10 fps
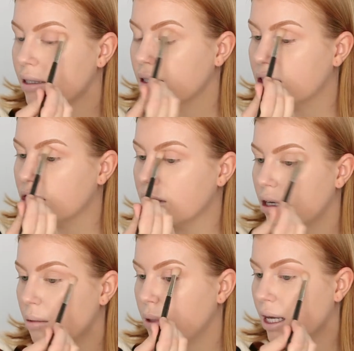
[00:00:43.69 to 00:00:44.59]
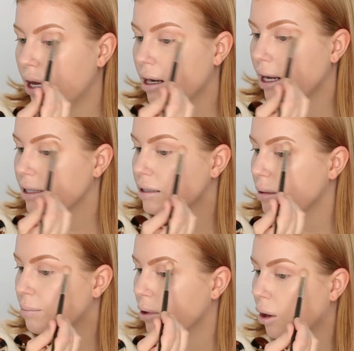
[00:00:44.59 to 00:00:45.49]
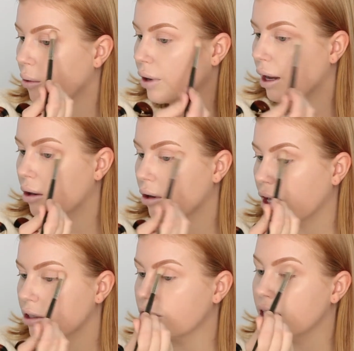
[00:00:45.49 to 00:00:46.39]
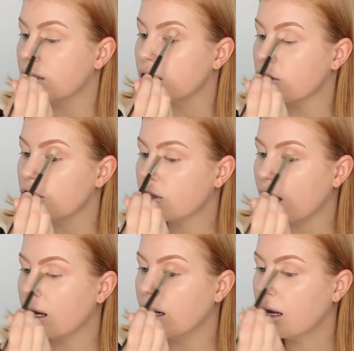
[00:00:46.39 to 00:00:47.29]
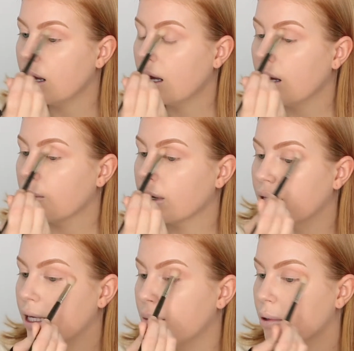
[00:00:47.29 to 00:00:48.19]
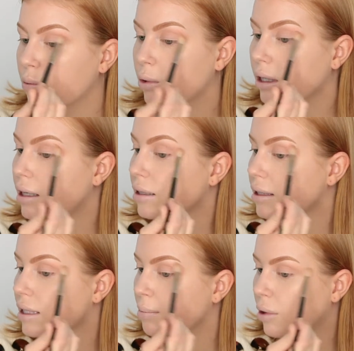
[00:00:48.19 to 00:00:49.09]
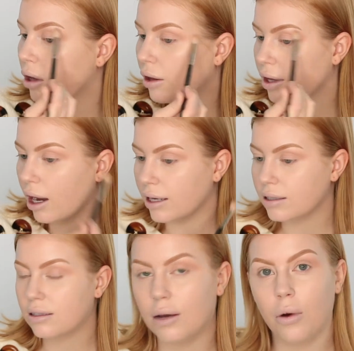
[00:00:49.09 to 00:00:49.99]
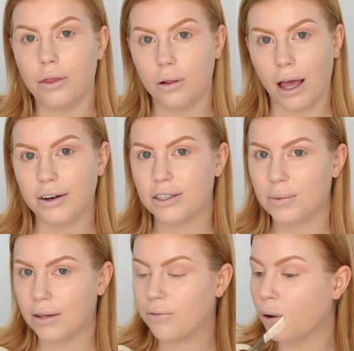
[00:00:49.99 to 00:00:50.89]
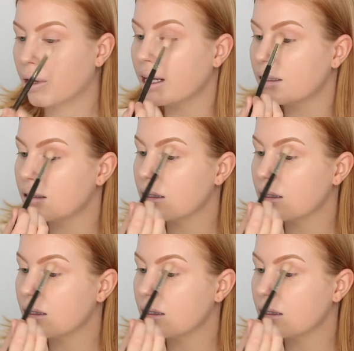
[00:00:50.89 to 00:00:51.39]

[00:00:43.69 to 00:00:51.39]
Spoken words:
It's just going to be a nice blown out kind of transition shade. We're gonna keep it really simple on the eyes because I want the liner to be the focus.